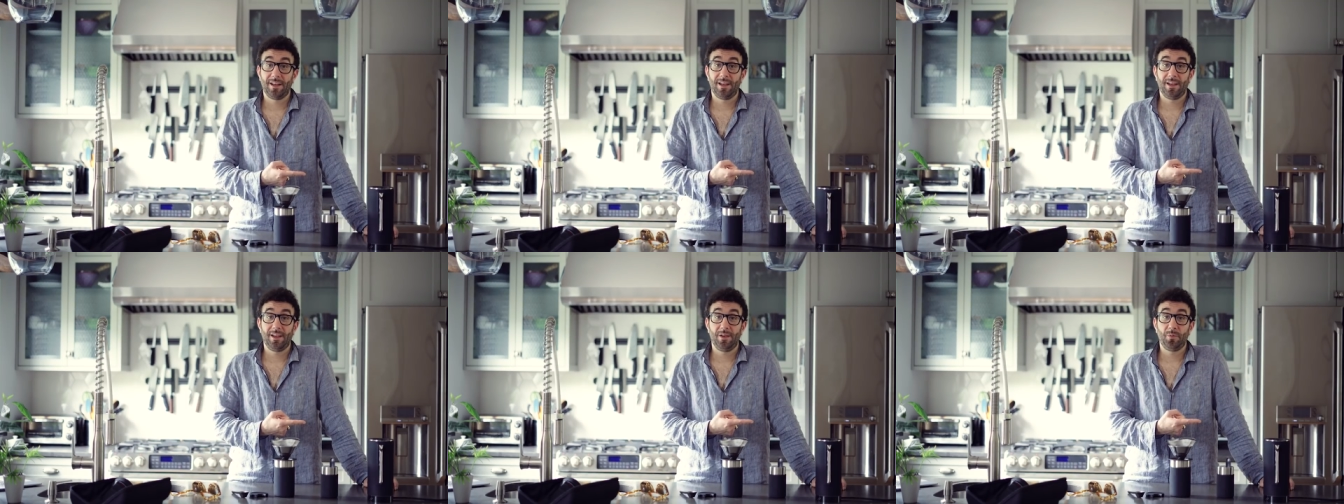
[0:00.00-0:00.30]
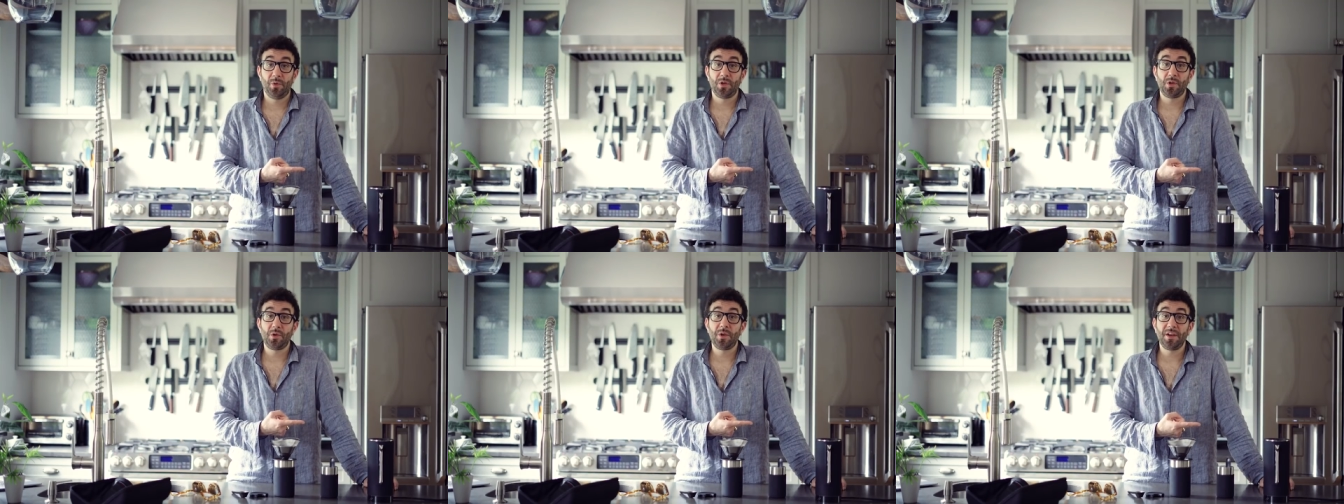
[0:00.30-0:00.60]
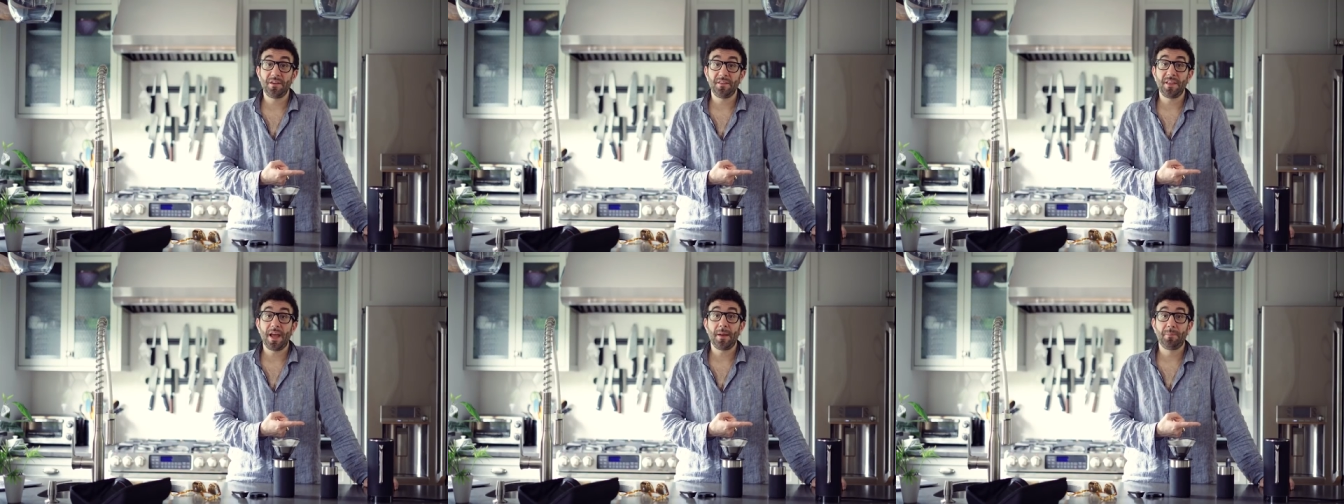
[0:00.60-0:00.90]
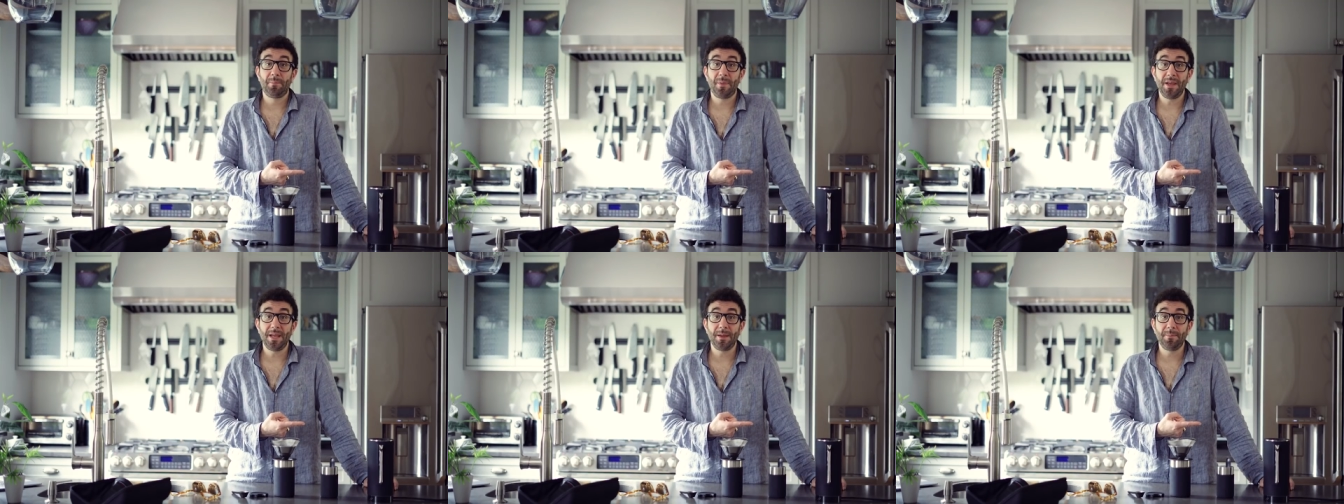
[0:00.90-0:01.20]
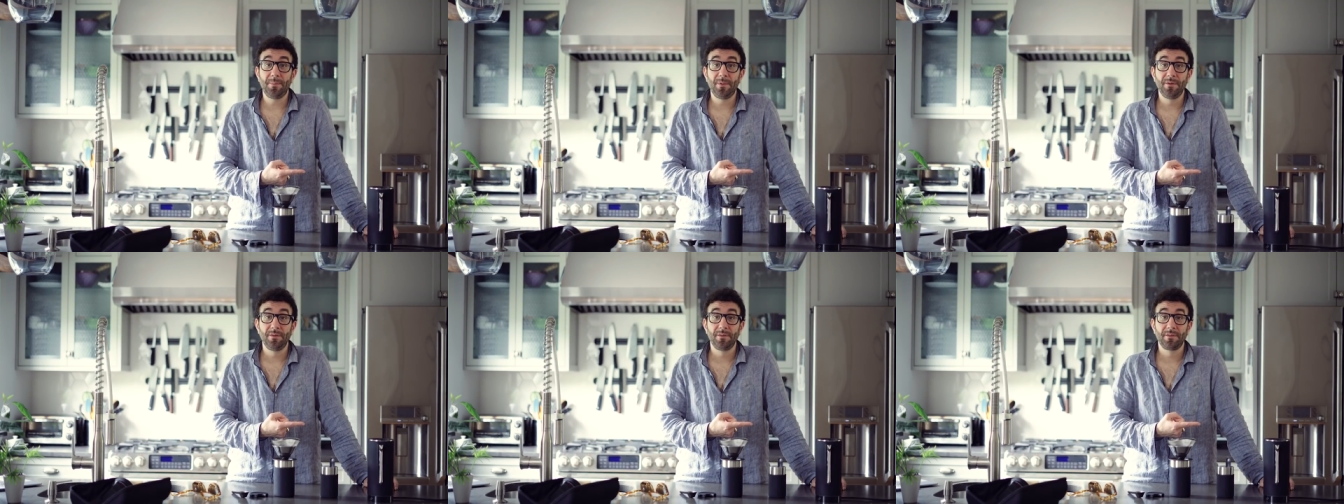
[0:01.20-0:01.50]
When you hear that
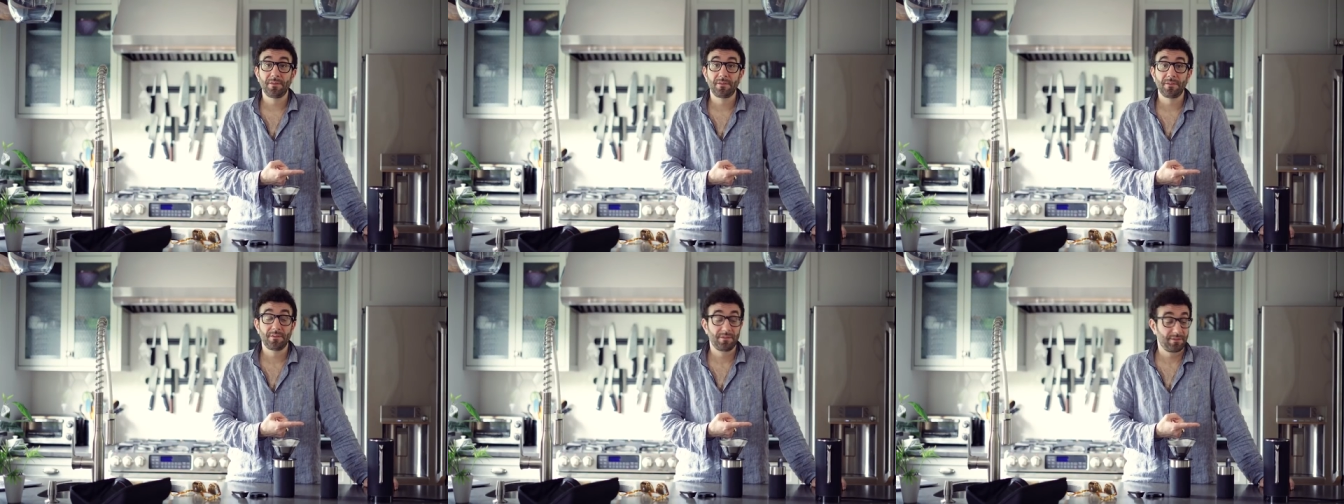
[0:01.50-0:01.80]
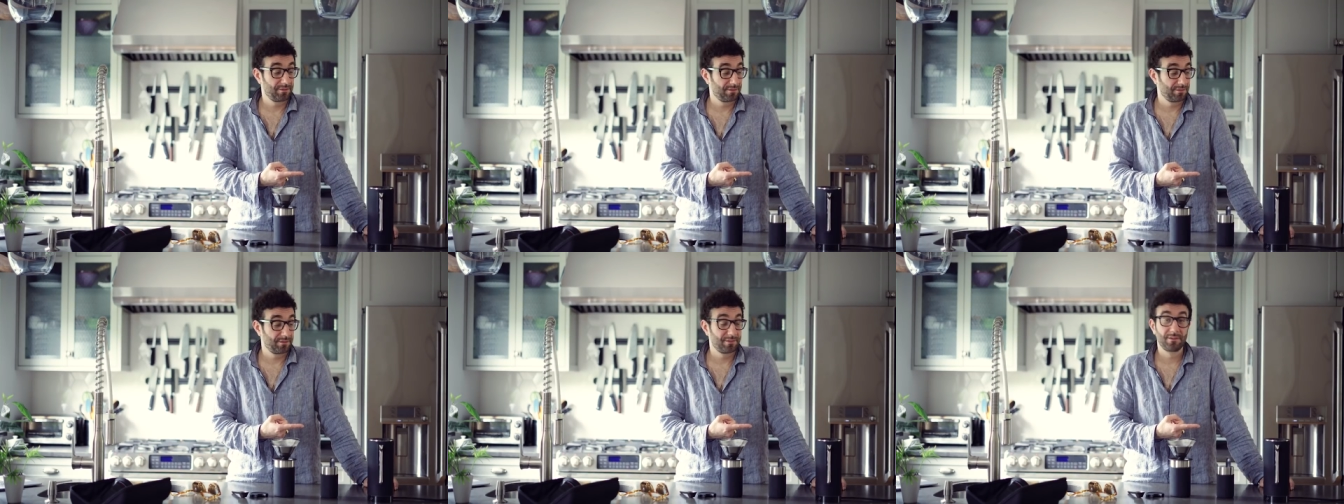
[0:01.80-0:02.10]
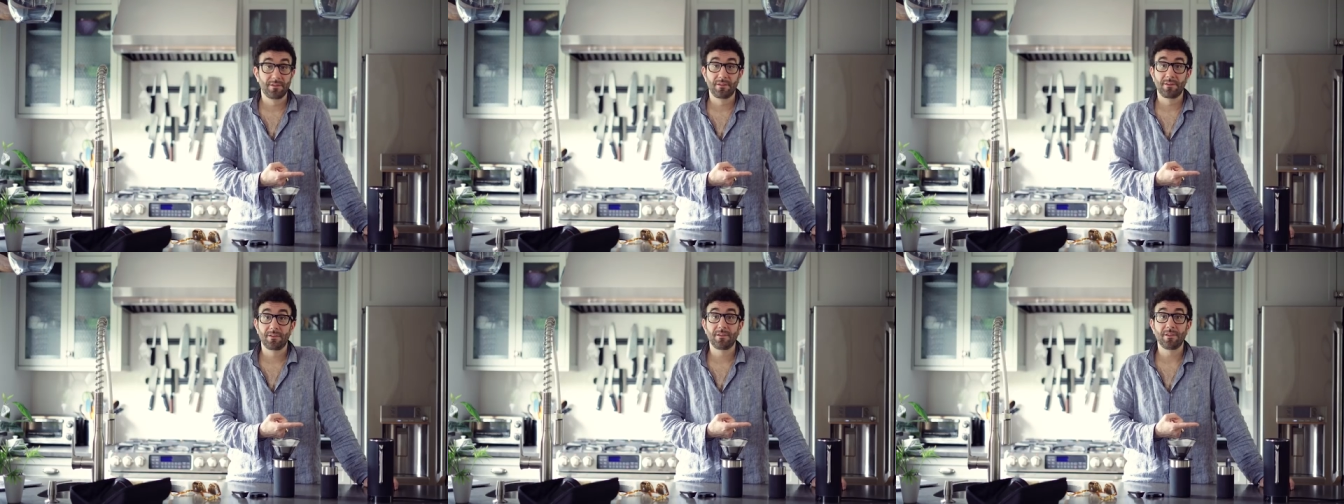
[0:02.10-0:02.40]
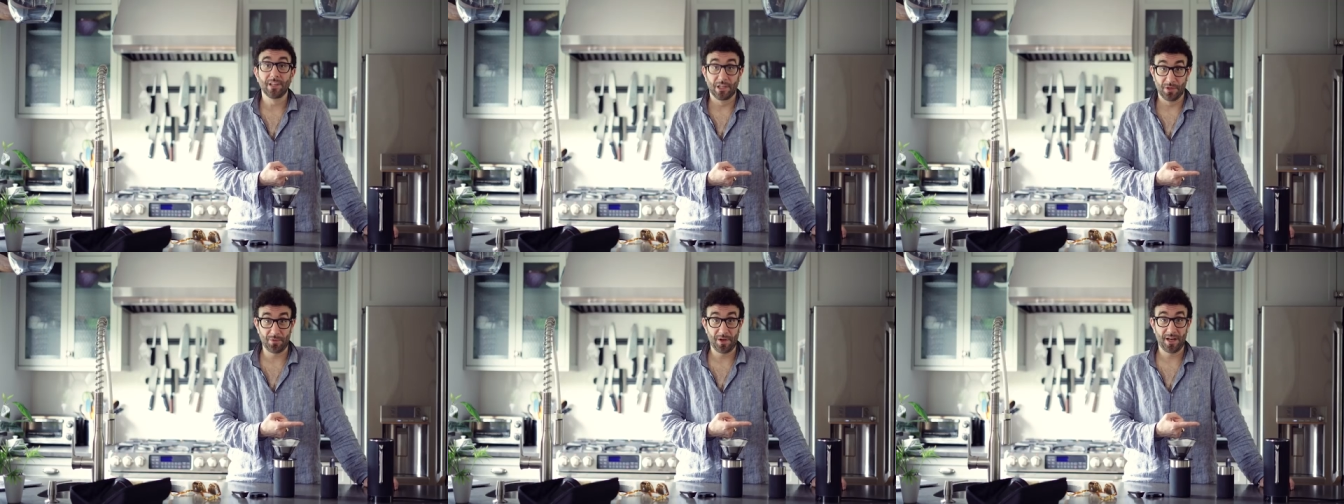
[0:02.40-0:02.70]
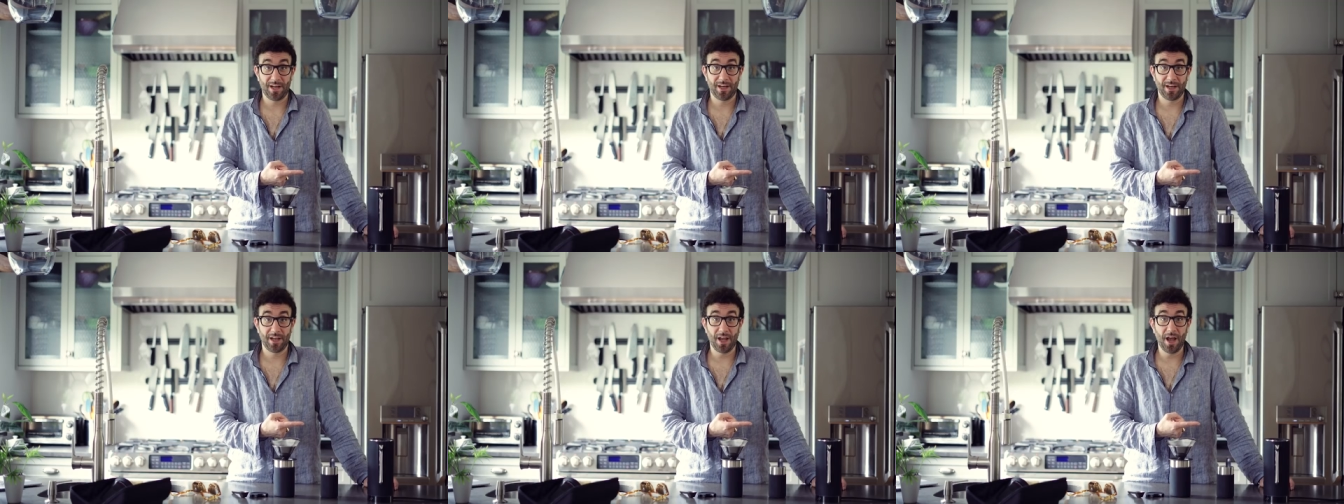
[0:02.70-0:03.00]
beep, you're
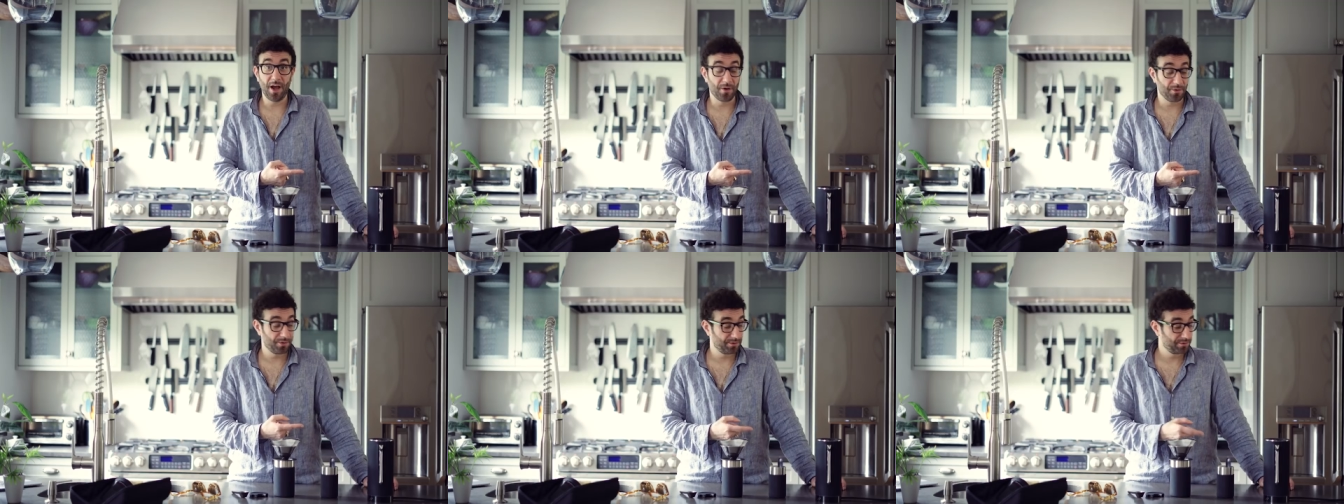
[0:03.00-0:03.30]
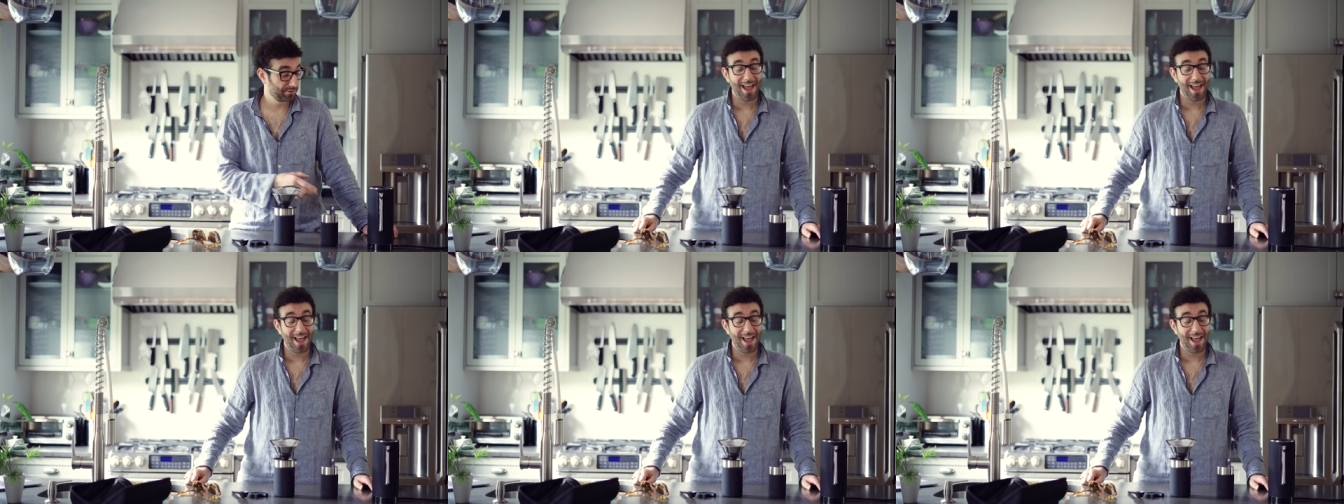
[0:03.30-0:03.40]
ready to go.